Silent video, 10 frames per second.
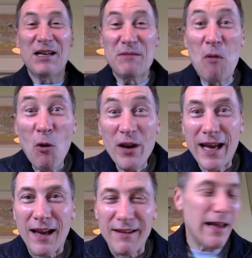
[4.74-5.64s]
good
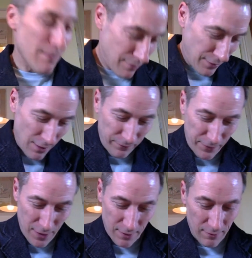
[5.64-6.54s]
morning. No, good
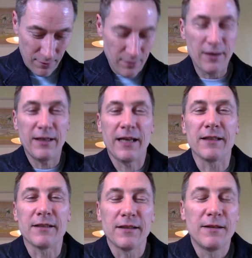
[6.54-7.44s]
afternoon.
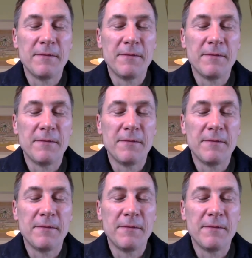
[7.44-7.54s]
Yes.